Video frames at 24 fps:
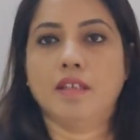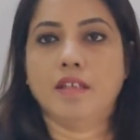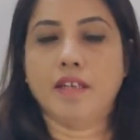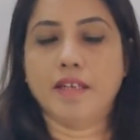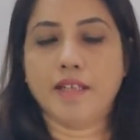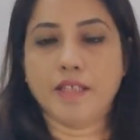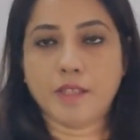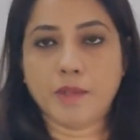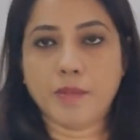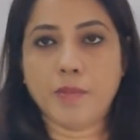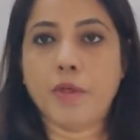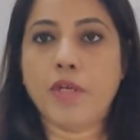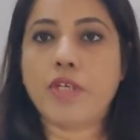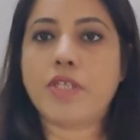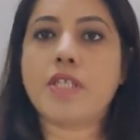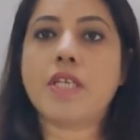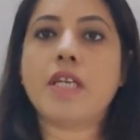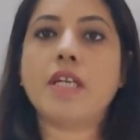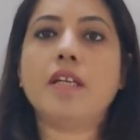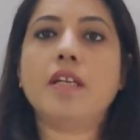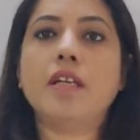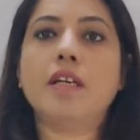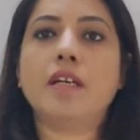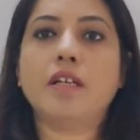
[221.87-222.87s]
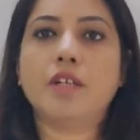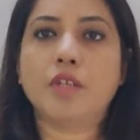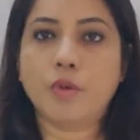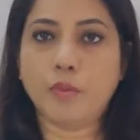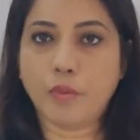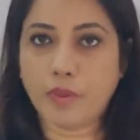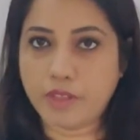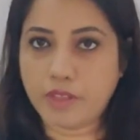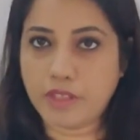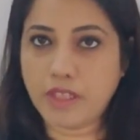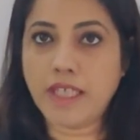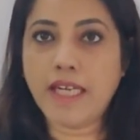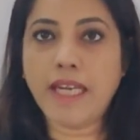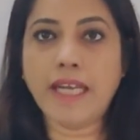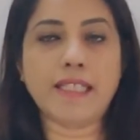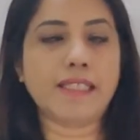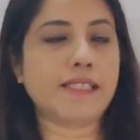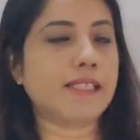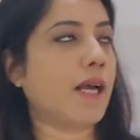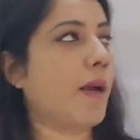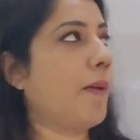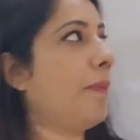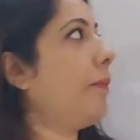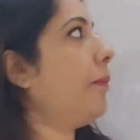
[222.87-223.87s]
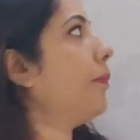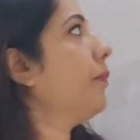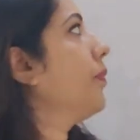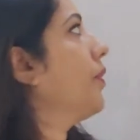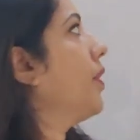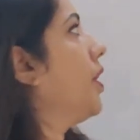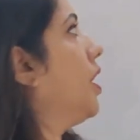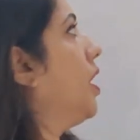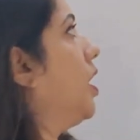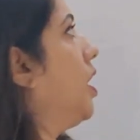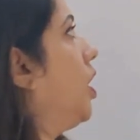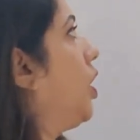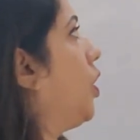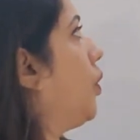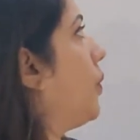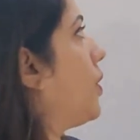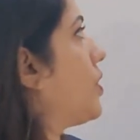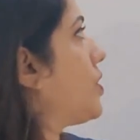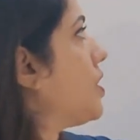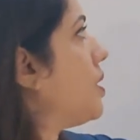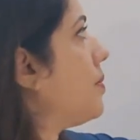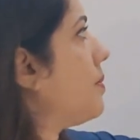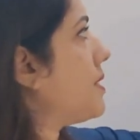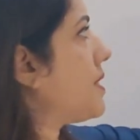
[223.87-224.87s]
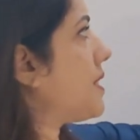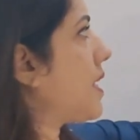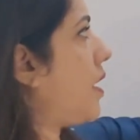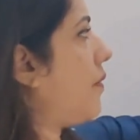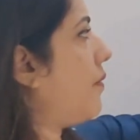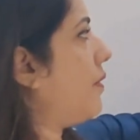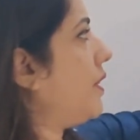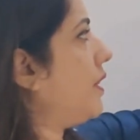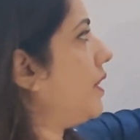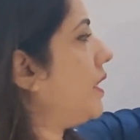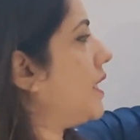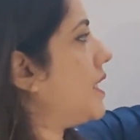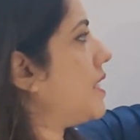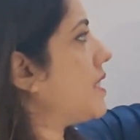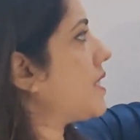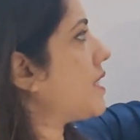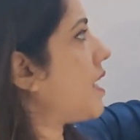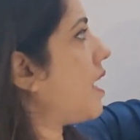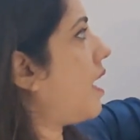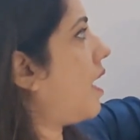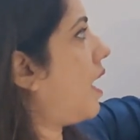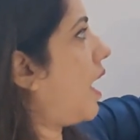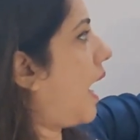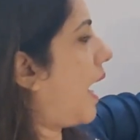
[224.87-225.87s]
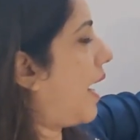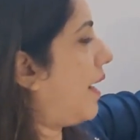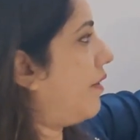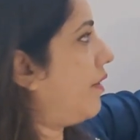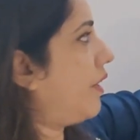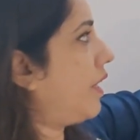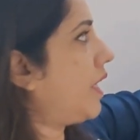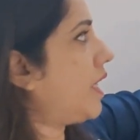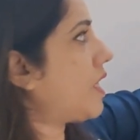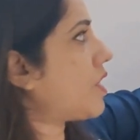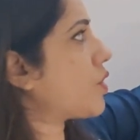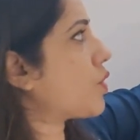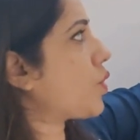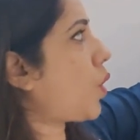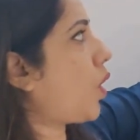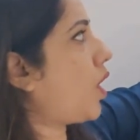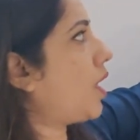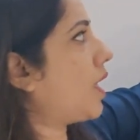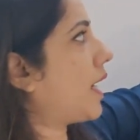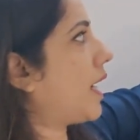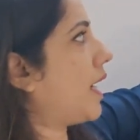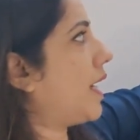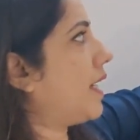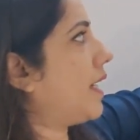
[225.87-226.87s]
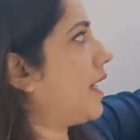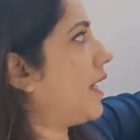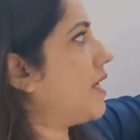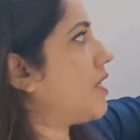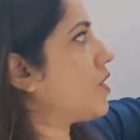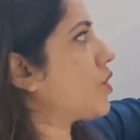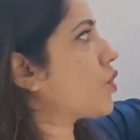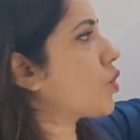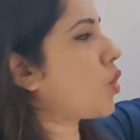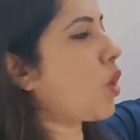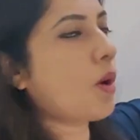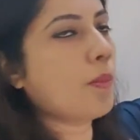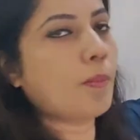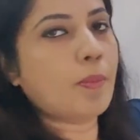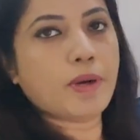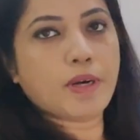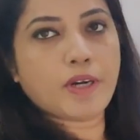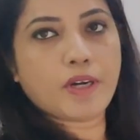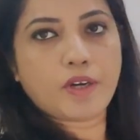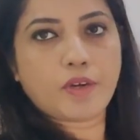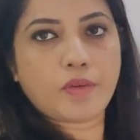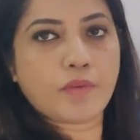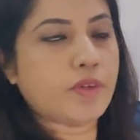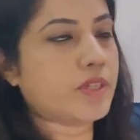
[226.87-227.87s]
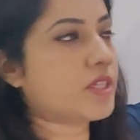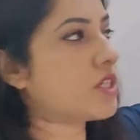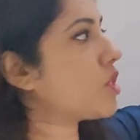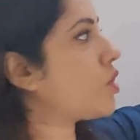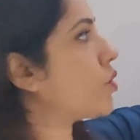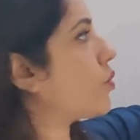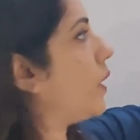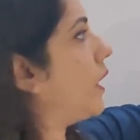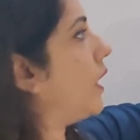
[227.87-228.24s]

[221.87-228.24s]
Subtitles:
Let us proceed towards the next sum. Question number 7 is, a hydrated salt contains copper, which is